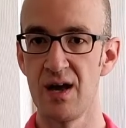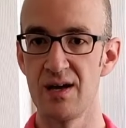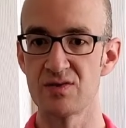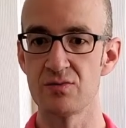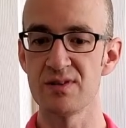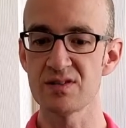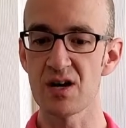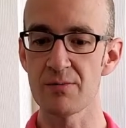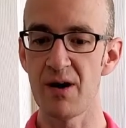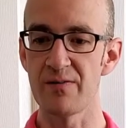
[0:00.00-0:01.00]
And so when we
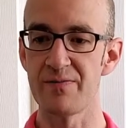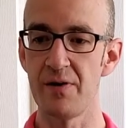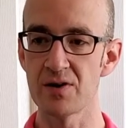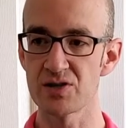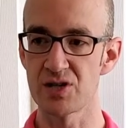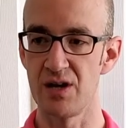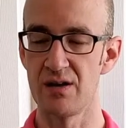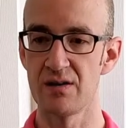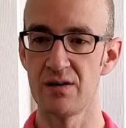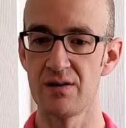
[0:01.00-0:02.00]
talk about
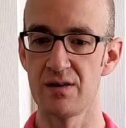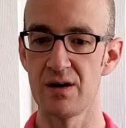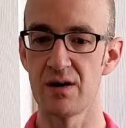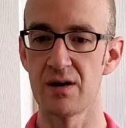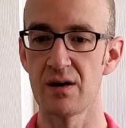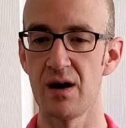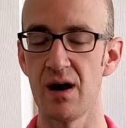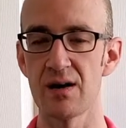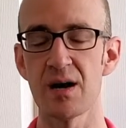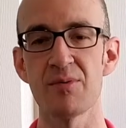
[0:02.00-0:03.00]
function, there
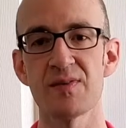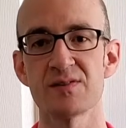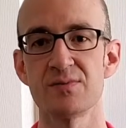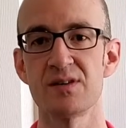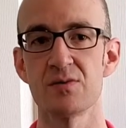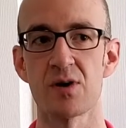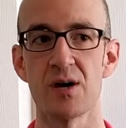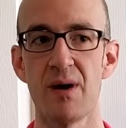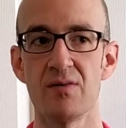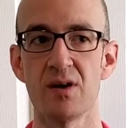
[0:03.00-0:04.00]
are a couple things we need to worry
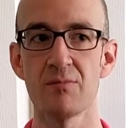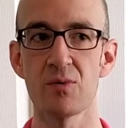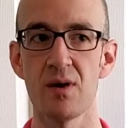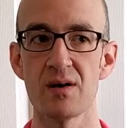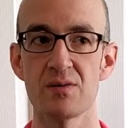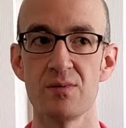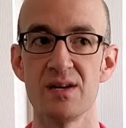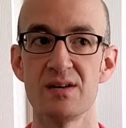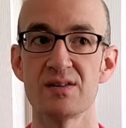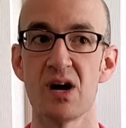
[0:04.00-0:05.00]
about. Number one, we
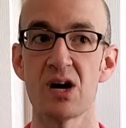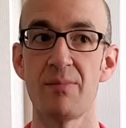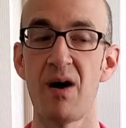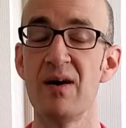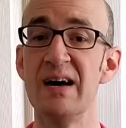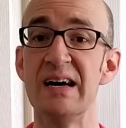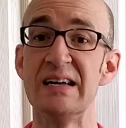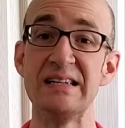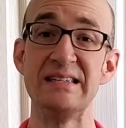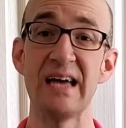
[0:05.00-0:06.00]
need to talk about
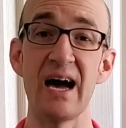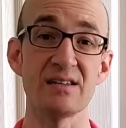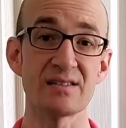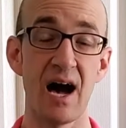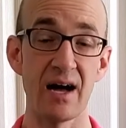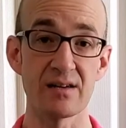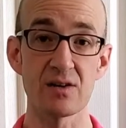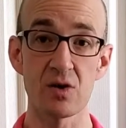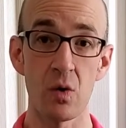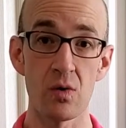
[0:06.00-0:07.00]

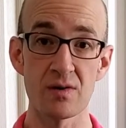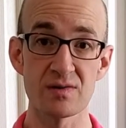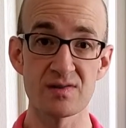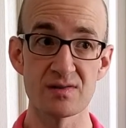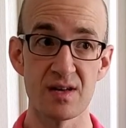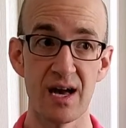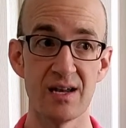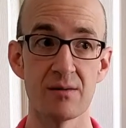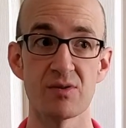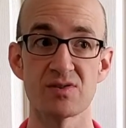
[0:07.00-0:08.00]
diatonic chords, and
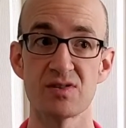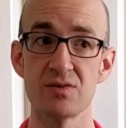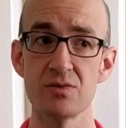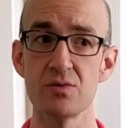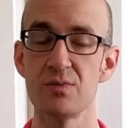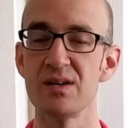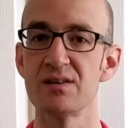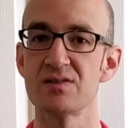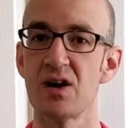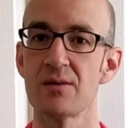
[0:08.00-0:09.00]
number two, we need
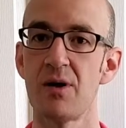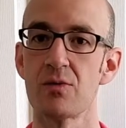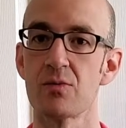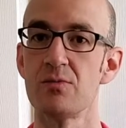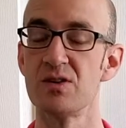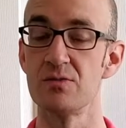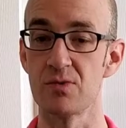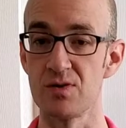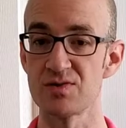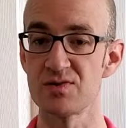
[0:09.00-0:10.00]
to talk about Roman
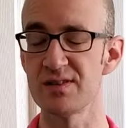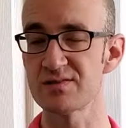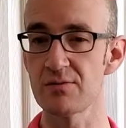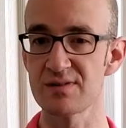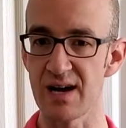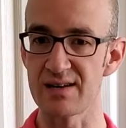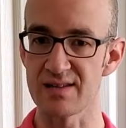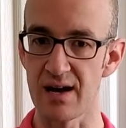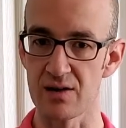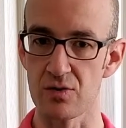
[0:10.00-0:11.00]
numerals. So let's start with
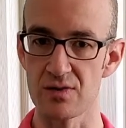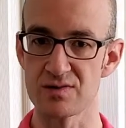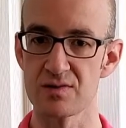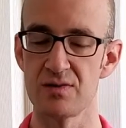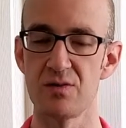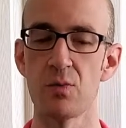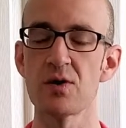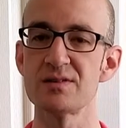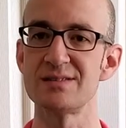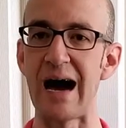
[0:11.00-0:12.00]
diatonic chords. The
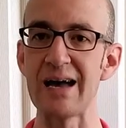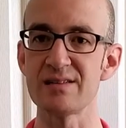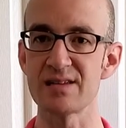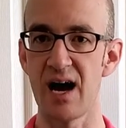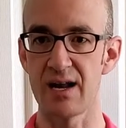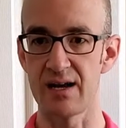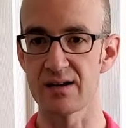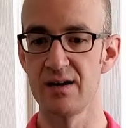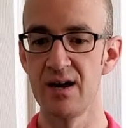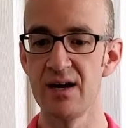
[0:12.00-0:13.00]
word
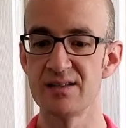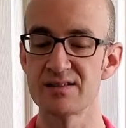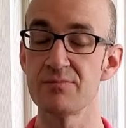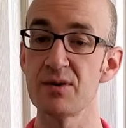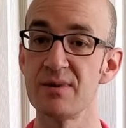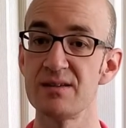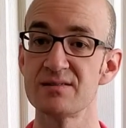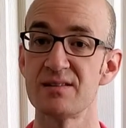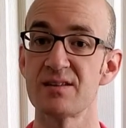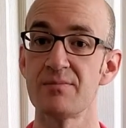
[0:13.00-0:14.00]
diatonic simply means
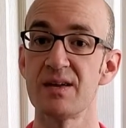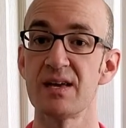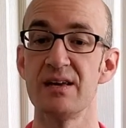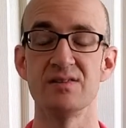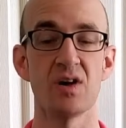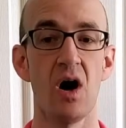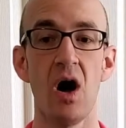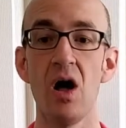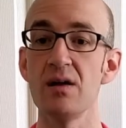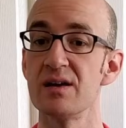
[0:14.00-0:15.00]
that something is
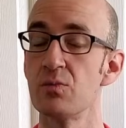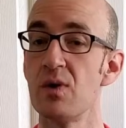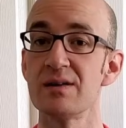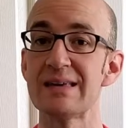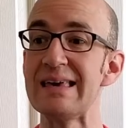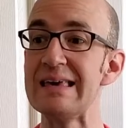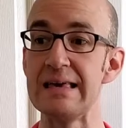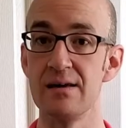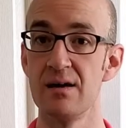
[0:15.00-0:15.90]
all in one key.